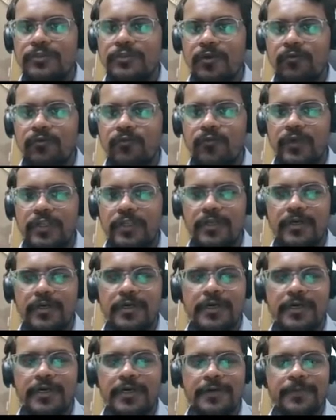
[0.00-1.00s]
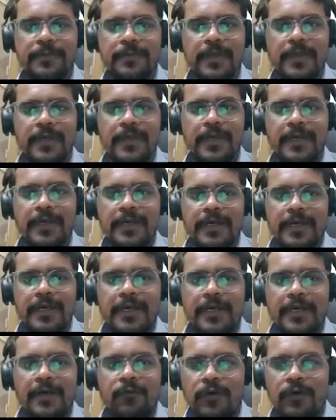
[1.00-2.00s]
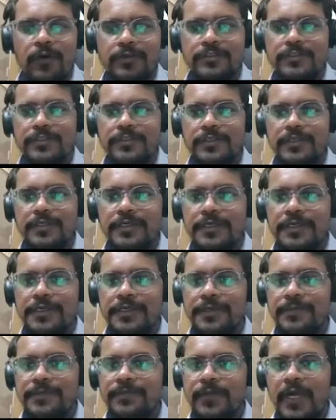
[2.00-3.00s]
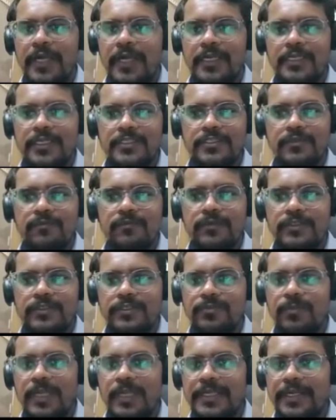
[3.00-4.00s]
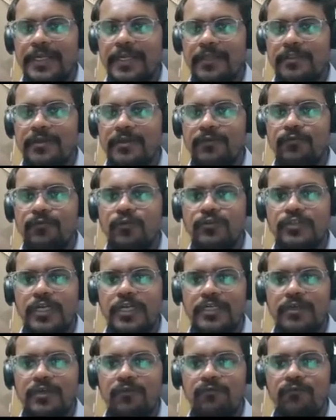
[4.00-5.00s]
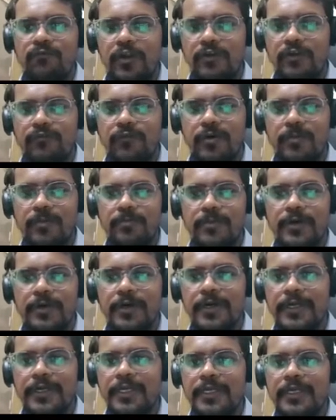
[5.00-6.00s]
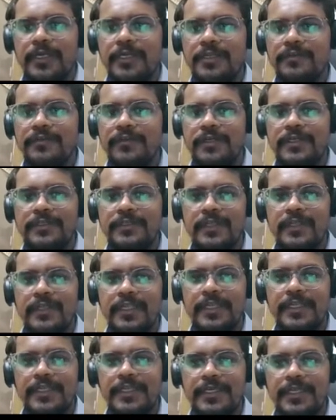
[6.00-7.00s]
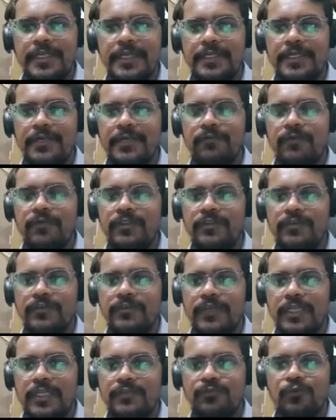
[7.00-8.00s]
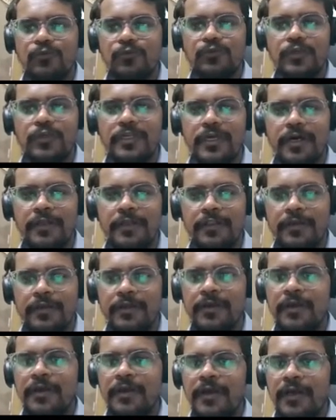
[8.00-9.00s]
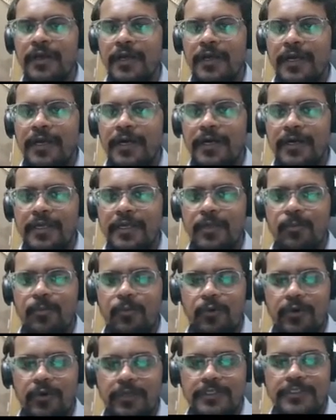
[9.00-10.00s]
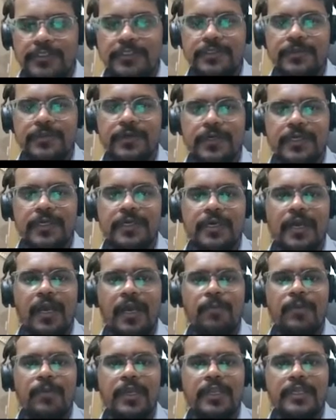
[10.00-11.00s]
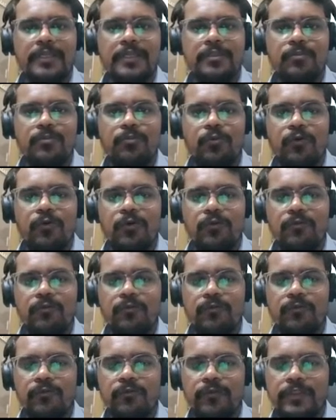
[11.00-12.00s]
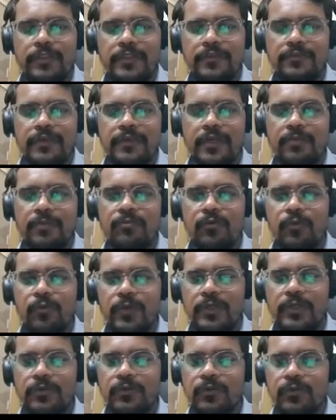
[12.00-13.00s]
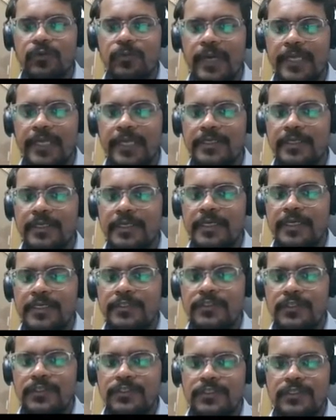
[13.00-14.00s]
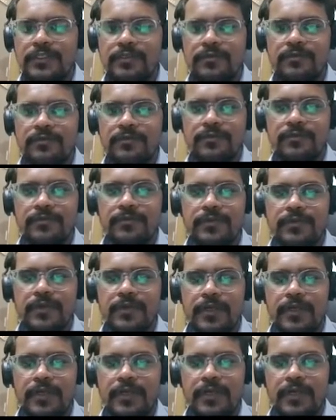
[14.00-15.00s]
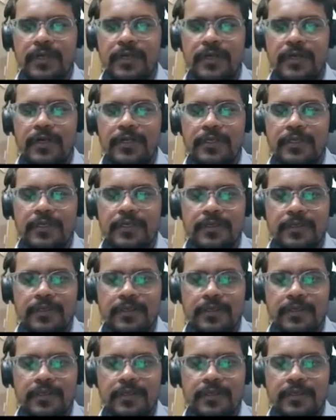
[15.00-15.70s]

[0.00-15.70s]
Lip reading: software works and which is built on the force.com platform. Okay, it is easily integrated with Salesforce and other okay products. Okay, I'm ending the poll with this and moving to my session. Okay.